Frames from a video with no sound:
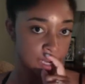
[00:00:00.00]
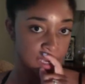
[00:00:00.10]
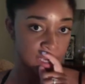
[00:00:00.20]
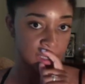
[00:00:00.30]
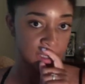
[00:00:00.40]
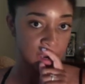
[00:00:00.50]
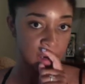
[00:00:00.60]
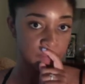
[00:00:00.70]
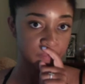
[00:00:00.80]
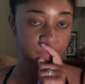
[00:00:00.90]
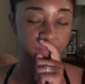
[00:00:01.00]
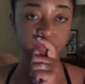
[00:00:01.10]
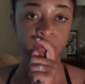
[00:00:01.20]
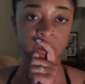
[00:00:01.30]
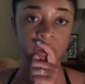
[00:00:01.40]
And
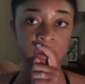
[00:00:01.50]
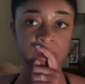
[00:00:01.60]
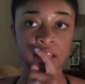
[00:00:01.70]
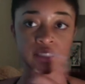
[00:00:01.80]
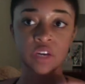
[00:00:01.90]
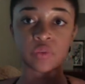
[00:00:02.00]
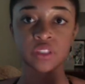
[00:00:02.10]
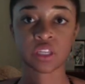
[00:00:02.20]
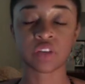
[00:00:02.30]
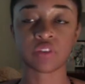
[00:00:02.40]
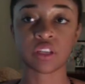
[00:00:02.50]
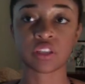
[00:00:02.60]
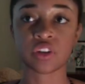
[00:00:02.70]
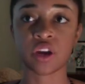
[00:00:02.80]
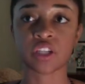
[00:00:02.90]
as I was getting ready
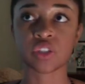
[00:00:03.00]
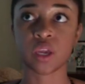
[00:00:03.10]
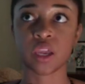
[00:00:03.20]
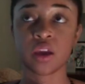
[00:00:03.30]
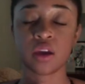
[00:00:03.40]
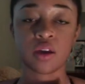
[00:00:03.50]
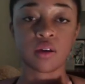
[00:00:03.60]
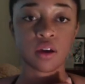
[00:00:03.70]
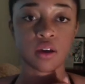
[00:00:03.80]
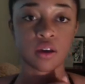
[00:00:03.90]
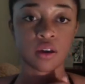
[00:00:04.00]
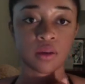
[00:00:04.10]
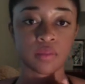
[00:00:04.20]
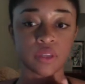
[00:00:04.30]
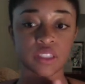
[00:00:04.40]
to graduate,
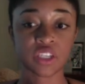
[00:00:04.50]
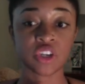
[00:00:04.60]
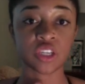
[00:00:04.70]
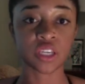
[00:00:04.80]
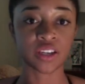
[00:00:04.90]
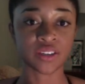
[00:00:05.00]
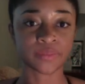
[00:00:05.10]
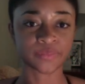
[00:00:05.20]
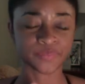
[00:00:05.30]
my senior year,